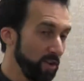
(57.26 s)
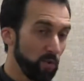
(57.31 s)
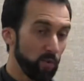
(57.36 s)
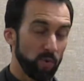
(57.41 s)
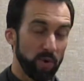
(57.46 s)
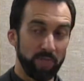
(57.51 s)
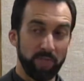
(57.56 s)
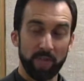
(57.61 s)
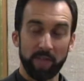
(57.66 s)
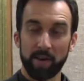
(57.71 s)

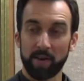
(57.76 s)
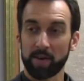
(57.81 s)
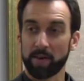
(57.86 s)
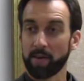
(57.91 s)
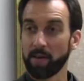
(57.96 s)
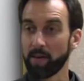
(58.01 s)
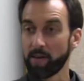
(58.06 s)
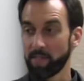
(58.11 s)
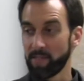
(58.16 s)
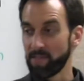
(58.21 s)

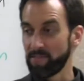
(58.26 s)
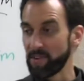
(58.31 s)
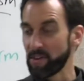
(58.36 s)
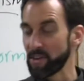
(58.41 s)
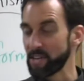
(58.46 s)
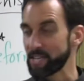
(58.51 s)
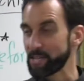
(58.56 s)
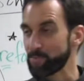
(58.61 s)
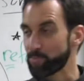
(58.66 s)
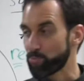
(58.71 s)
Within the
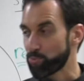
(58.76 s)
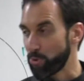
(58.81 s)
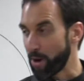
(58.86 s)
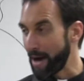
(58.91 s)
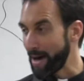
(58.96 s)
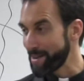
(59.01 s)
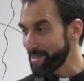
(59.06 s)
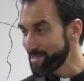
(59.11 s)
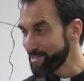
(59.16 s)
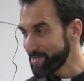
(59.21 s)
various
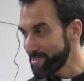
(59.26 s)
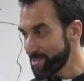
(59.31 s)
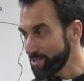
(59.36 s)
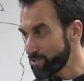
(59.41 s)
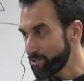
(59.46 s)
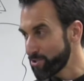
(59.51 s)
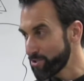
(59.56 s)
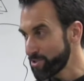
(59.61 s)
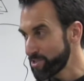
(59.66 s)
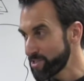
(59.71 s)
Protestant
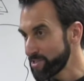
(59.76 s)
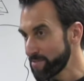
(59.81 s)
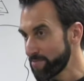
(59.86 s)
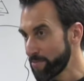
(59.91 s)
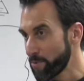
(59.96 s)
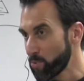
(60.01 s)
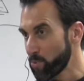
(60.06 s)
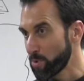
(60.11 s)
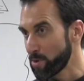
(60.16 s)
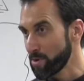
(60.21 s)
churches of
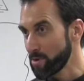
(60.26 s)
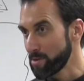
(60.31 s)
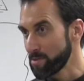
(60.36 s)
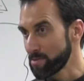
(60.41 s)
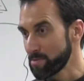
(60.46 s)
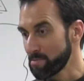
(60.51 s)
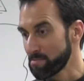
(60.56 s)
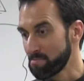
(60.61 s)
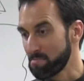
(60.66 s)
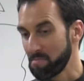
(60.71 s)
the
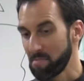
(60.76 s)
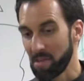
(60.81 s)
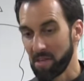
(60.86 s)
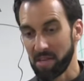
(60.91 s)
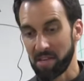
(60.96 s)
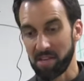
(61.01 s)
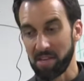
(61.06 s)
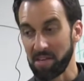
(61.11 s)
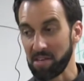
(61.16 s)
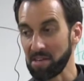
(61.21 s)
world,
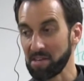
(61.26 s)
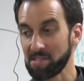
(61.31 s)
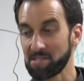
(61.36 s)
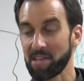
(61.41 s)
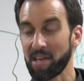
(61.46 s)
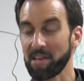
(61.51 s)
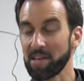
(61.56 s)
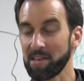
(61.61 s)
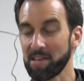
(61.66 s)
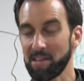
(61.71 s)
he is
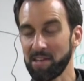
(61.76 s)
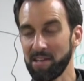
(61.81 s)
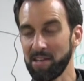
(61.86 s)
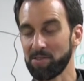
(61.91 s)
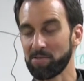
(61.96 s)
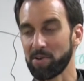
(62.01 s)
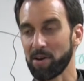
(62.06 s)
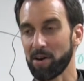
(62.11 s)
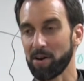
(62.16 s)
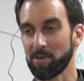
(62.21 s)
a
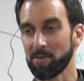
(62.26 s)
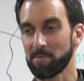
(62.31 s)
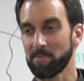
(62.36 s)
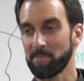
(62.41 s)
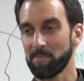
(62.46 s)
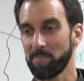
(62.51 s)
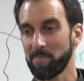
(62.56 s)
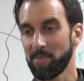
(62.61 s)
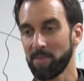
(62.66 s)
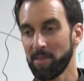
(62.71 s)
hero
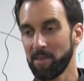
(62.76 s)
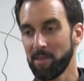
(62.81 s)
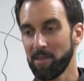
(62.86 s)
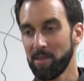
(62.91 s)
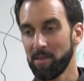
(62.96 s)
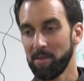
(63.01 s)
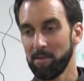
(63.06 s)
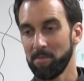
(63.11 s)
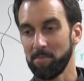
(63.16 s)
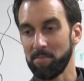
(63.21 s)

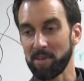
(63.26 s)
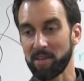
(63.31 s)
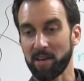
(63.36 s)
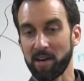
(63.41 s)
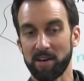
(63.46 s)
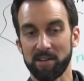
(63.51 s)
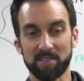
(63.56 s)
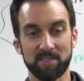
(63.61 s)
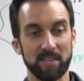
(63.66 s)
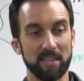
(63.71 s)

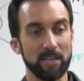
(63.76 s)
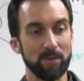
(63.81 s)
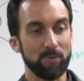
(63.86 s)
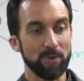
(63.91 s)
because he